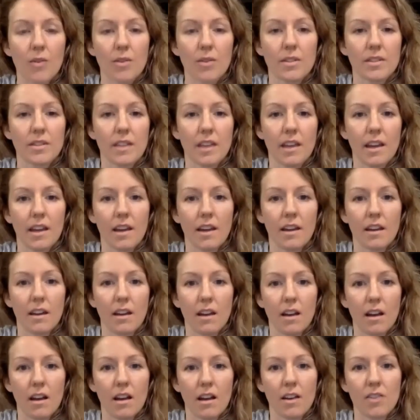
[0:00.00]
say
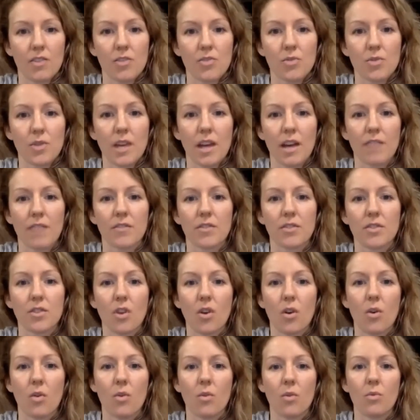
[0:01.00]
uh, you would have to
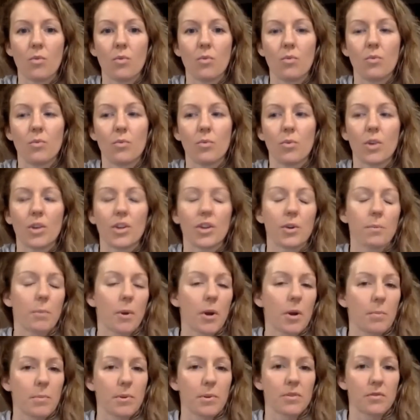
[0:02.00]
know what your
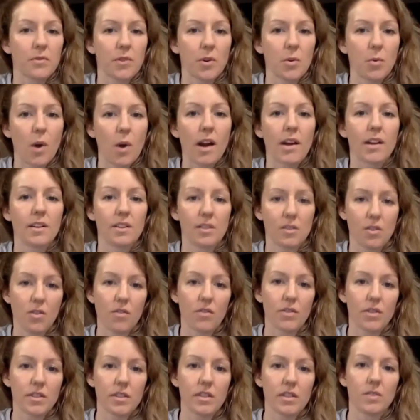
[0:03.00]
purpose for wanting to go
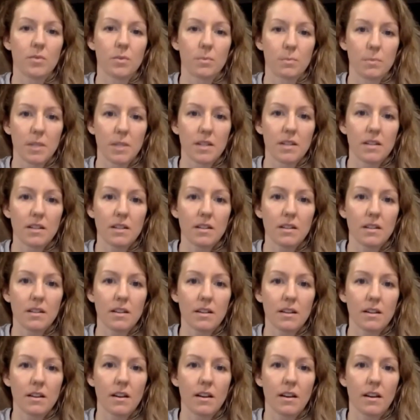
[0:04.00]
overseas would be.
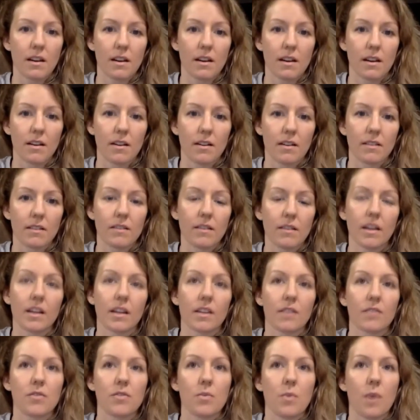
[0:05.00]
Uh, like
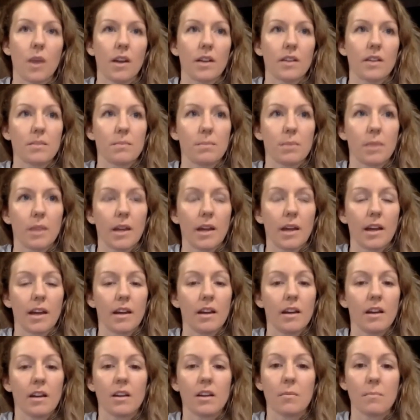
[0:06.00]
if you wanted to
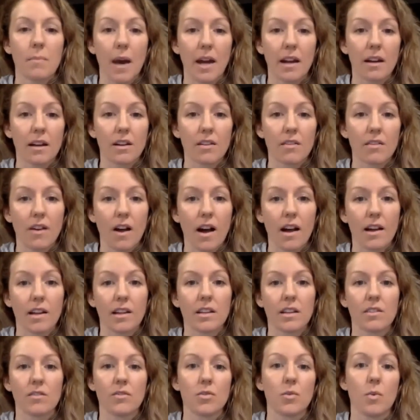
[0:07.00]
play competitive
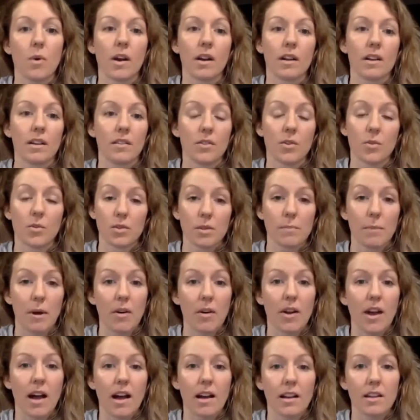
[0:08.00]
hockey, if you want, if it was
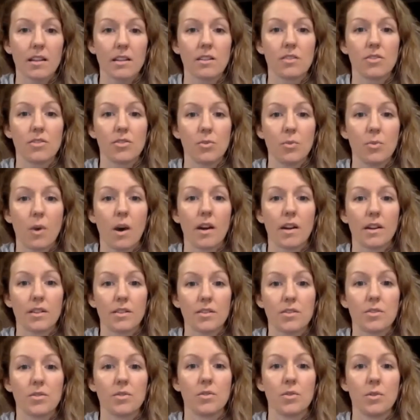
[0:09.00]
about hockey and you wanted
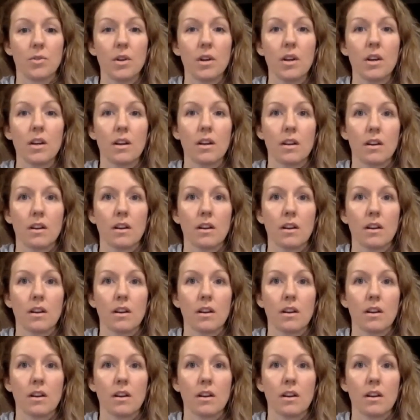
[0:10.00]
to mm-hmm.